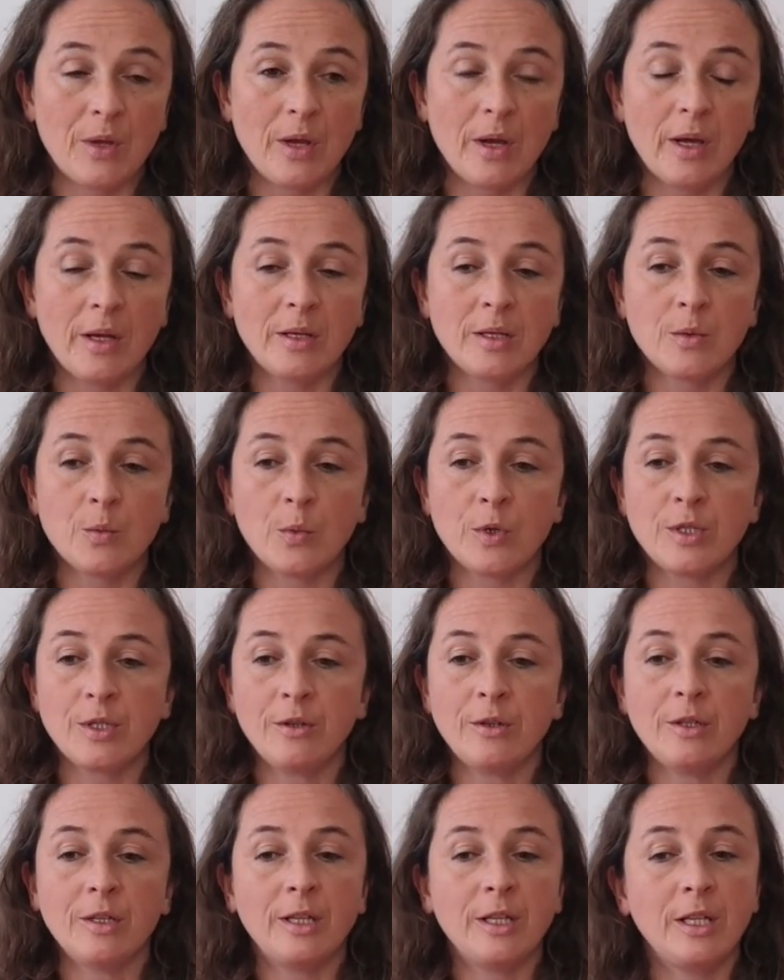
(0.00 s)
And we
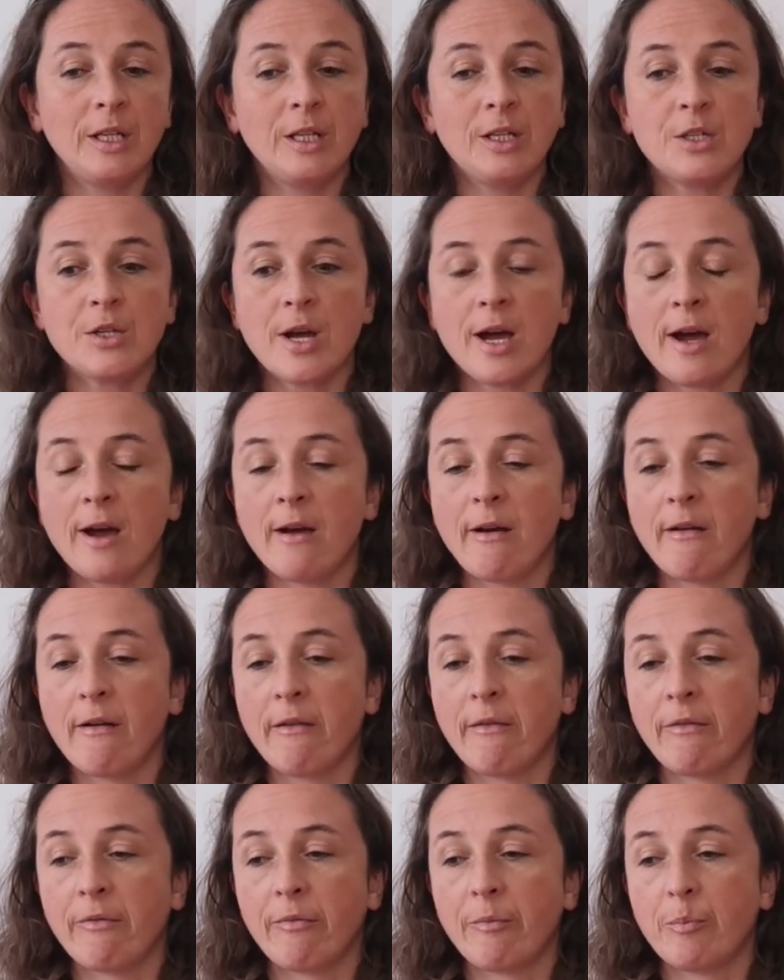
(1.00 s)
don't need to have